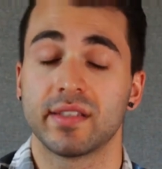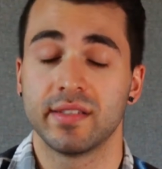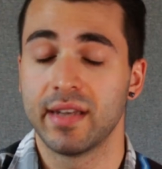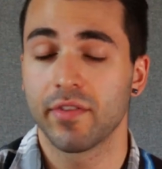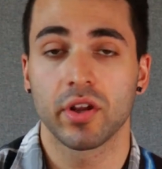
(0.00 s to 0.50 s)

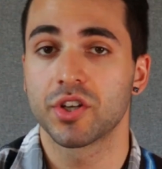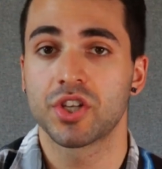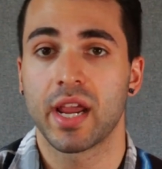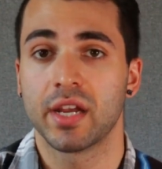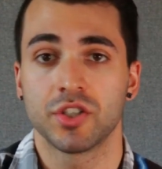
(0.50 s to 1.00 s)
never going to
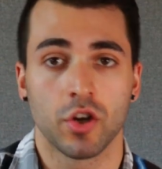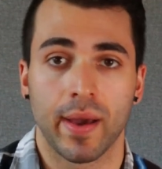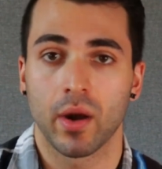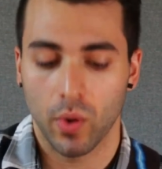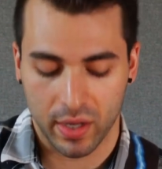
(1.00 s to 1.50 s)
change no
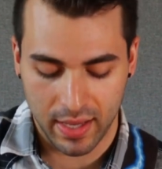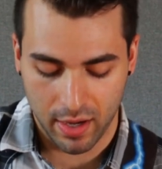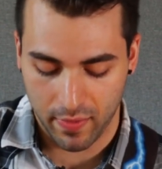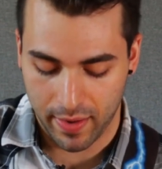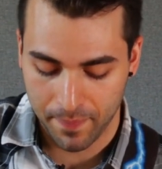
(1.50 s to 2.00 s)
matter what key
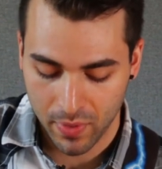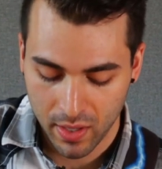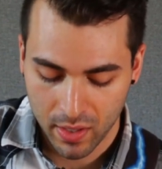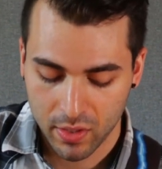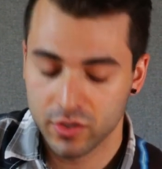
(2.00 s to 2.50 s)
you're in.
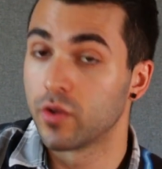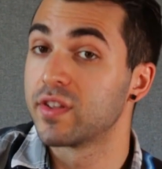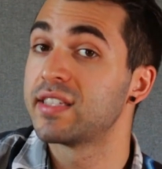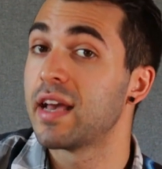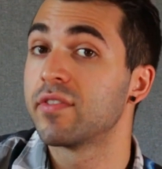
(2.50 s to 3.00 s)
So the
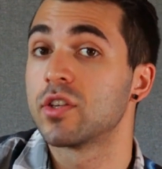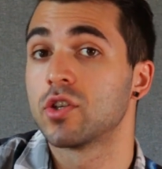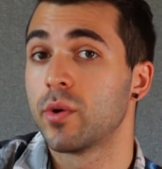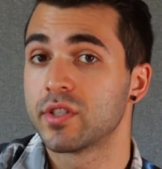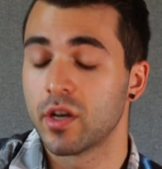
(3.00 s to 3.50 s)
7th is
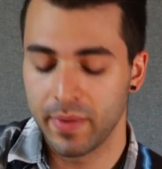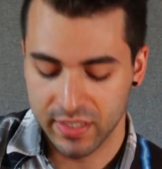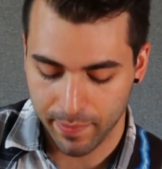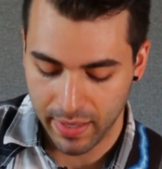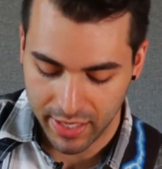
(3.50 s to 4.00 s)
always going to be
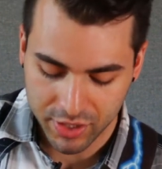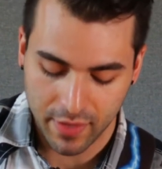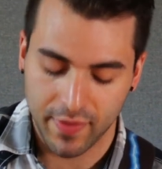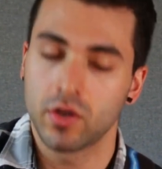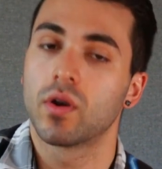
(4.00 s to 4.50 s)
diminished,
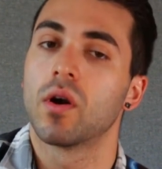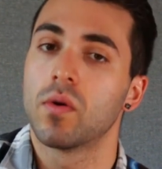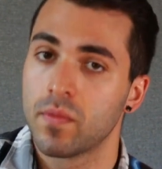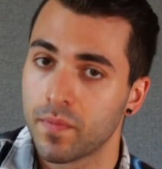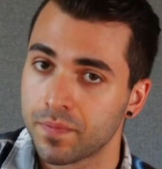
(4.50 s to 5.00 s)
and then you go
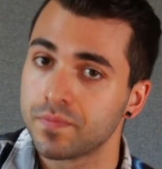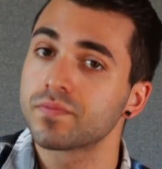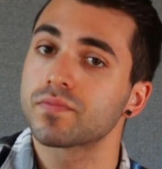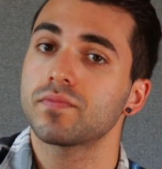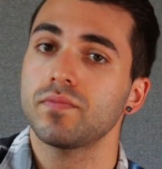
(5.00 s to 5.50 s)

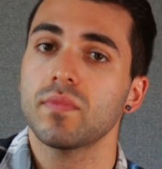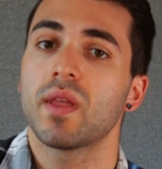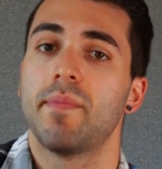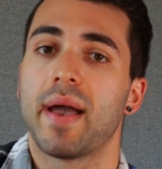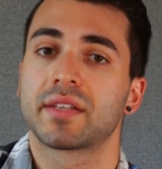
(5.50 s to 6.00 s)

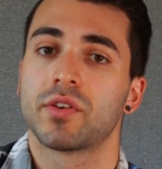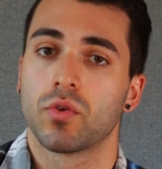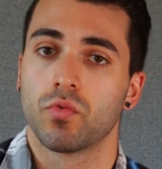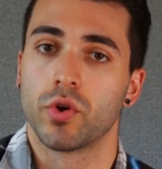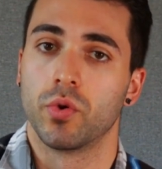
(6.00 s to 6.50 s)
back to
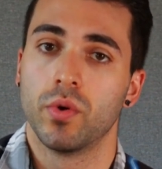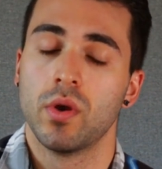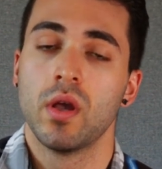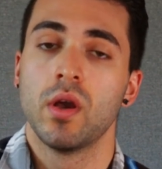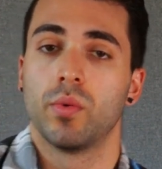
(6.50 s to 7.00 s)
the root,
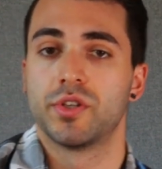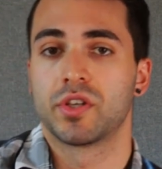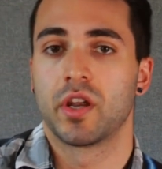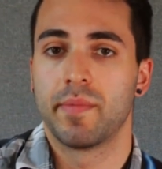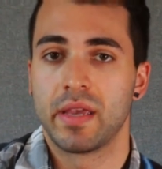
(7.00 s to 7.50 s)
which is
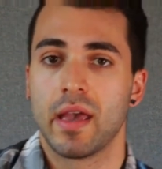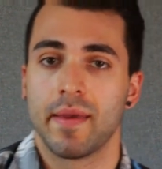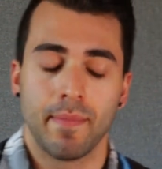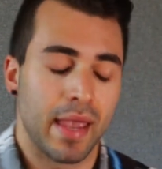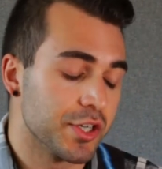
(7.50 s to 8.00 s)
going to be
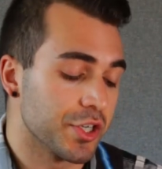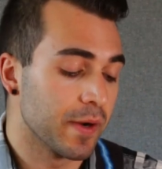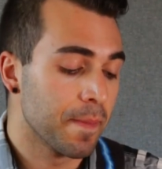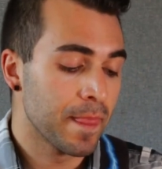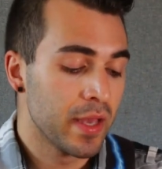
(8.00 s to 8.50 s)
a
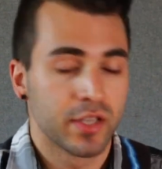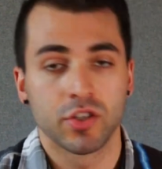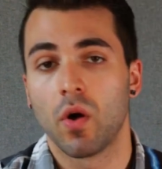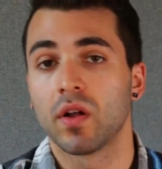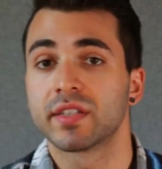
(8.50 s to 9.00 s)
major.
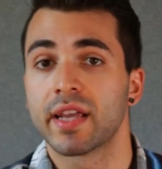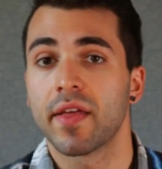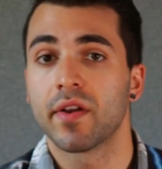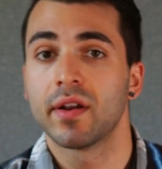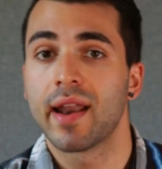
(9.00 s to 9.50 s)
So
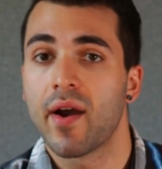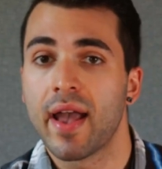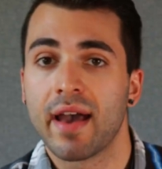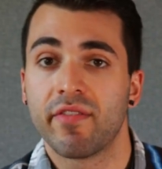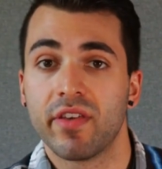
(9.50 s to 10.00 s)
altogether, now I
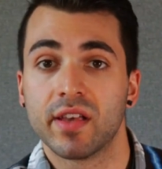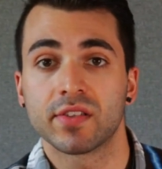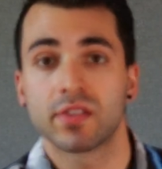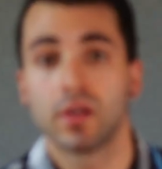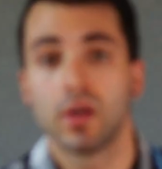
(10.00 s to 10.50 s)
have
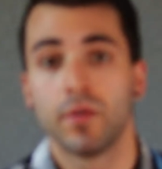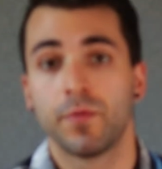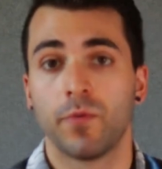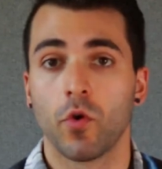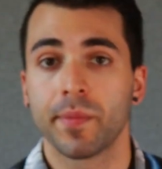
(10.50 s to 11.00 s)
this
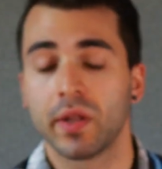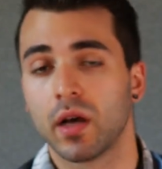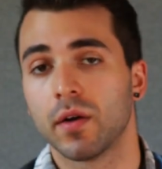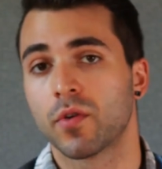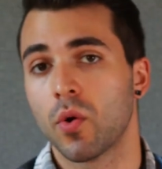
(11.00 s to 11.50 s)

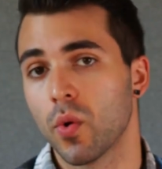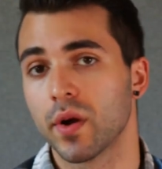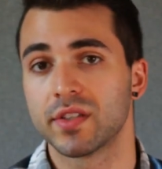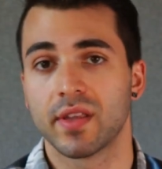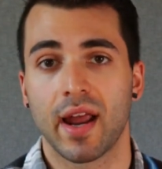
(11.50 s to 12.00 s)
formula of
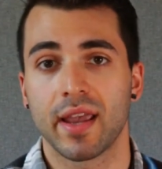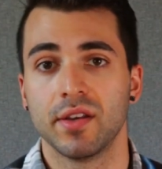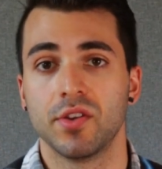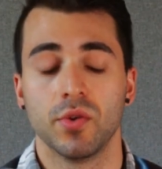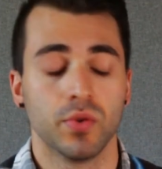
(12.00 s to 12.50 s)
chords that I
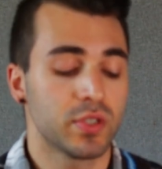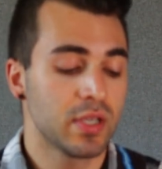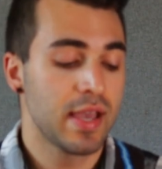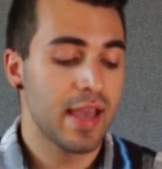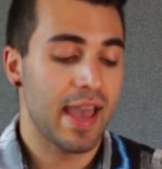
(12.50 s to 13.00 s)
can use,
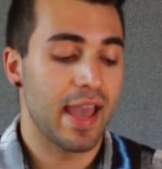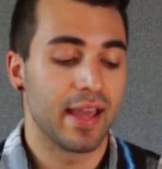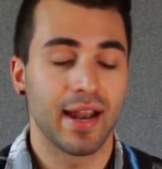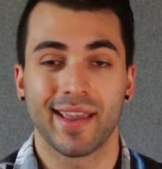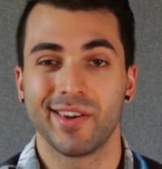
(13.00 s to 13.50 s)

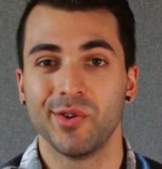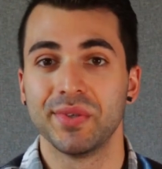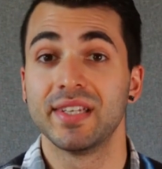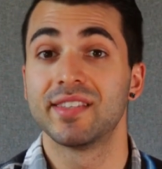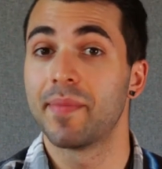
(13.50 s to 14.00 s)
and I can
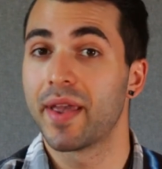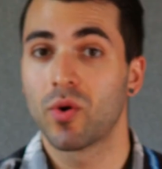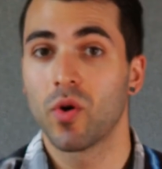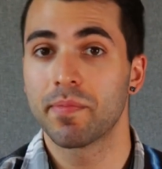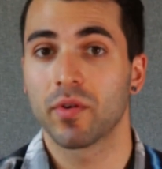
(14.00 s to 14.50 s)
use these to make
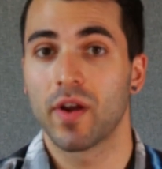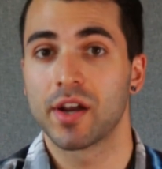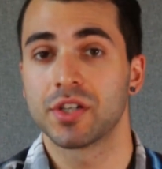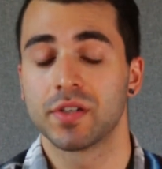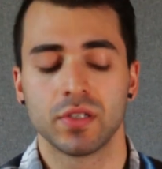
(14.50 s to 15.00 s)
chord
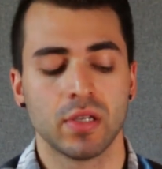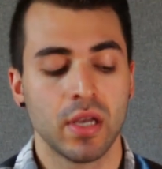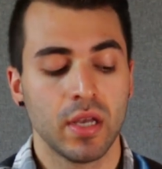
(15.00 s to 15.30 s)
progressions.